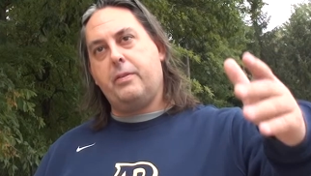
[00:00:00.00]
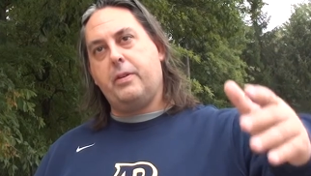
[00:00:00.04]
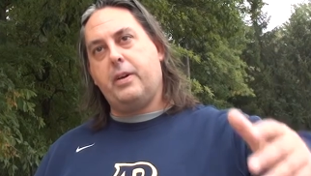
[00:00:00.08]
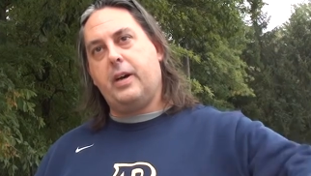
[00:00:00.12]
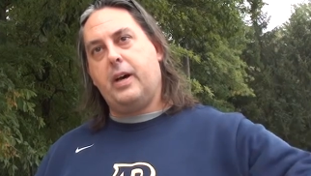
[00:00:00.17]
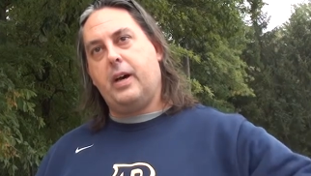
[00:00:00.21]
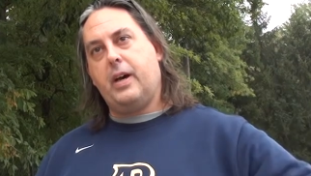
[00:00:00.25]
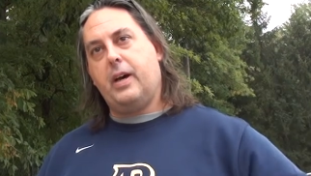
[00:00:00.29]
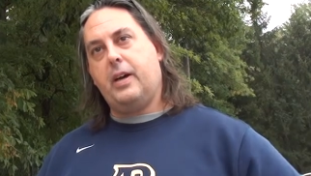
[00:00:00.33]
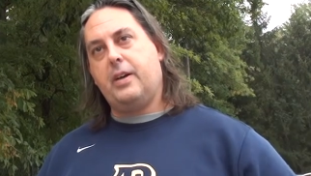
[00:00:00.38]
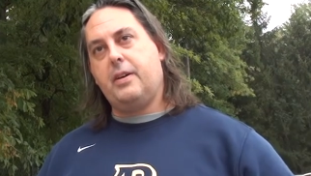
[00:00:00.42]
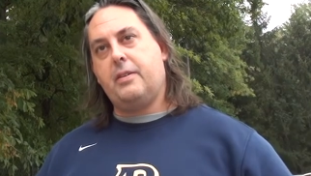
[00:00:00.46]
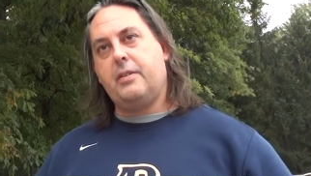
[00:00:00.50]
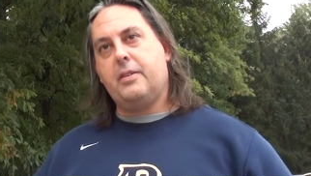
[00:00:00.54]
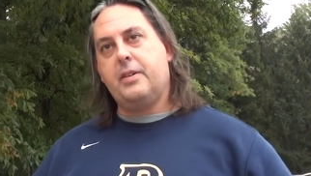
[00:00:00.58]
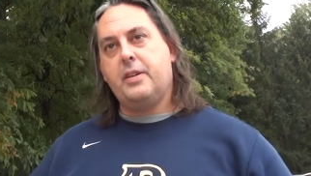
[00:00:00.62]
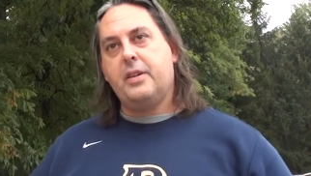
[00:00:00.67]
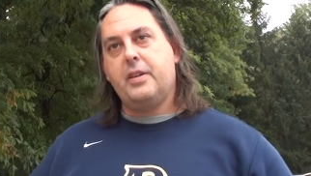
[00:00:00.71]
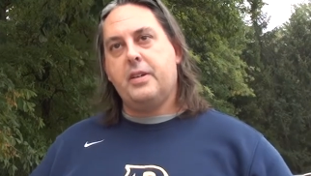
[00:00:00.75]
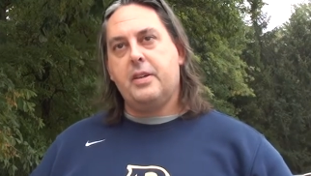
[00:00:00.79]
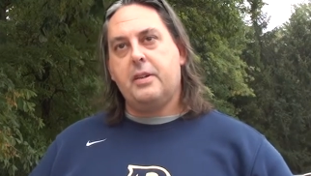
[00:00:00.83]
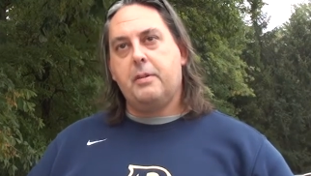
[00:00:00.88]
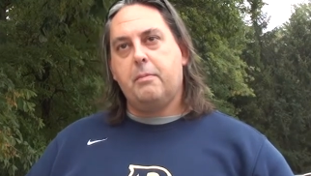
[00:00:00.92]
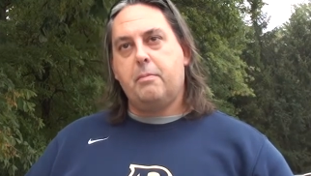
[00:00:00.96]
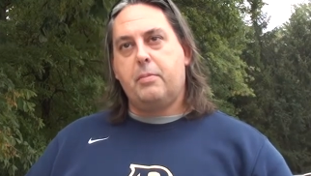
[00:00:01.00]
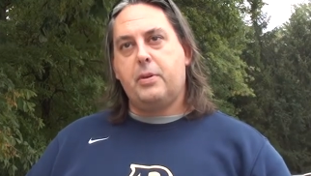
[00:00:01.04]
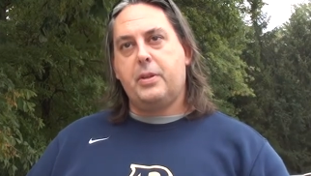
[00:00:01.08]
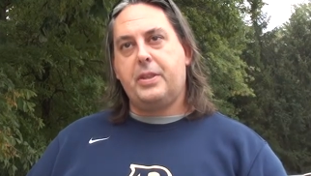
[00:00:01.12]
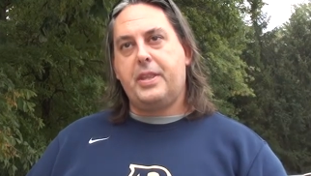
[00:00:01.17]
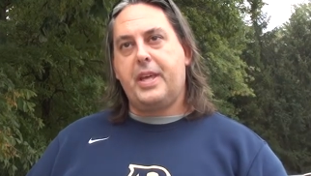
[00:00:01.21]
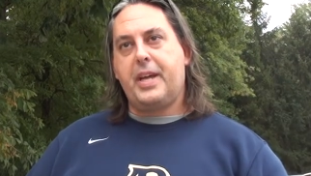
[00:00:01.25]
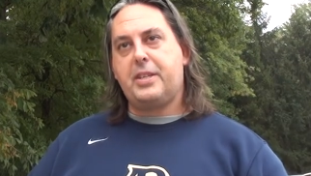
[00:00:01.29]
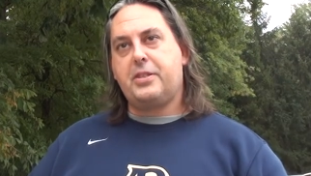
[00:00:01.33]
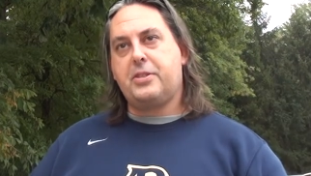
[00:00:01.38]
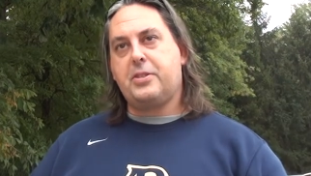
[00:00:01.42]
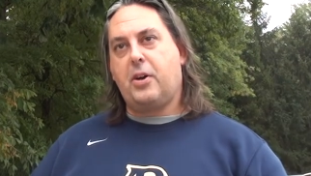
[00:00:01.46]
uh, put
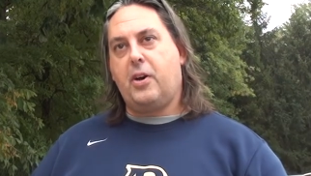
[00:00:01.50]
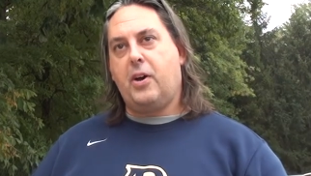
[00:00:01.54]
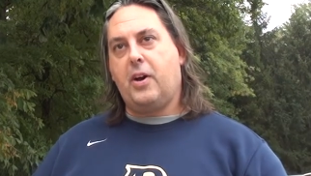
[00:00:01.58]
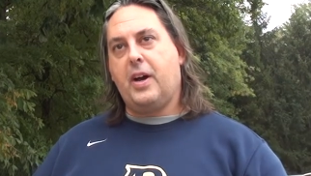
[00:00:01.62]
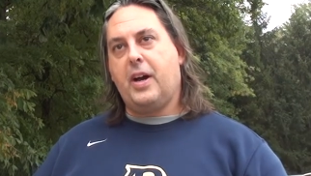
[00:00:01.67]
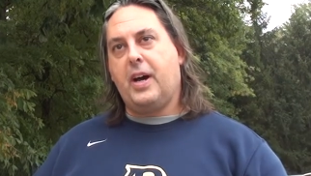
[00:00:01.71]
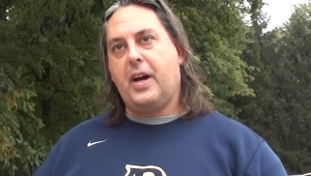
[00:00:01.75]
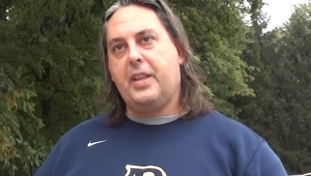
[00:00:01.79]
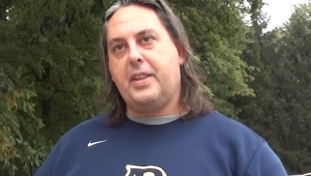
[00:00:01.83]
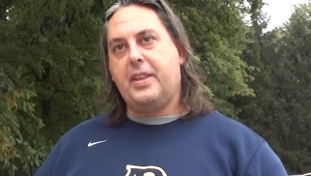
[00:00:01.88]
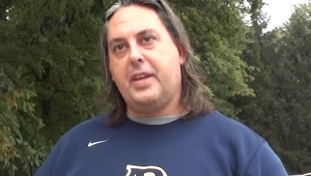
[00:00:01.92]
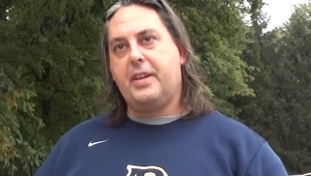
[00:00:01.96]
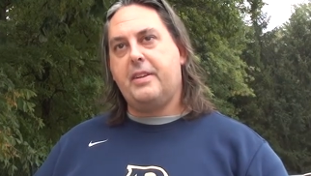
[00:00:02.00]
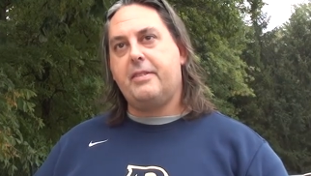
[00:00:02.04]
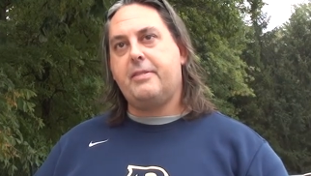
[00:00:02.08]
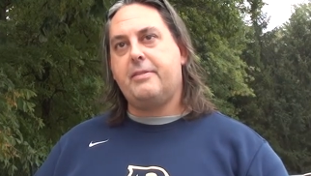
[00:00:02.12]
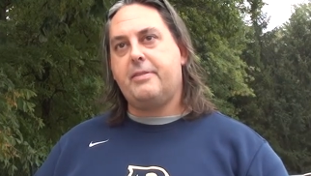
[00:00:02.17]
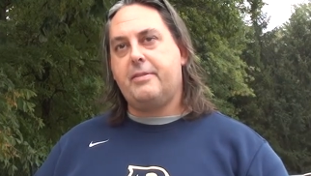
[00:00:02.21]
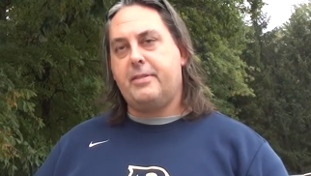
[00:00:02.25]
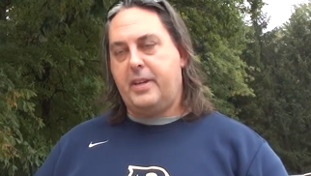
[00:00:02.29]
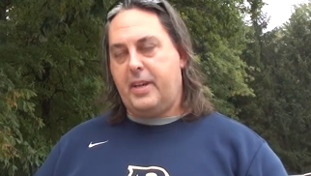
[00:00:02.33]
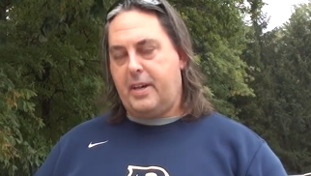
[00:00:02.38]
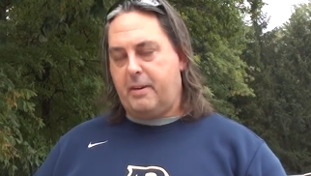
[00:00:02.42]
that song Country on. Roads.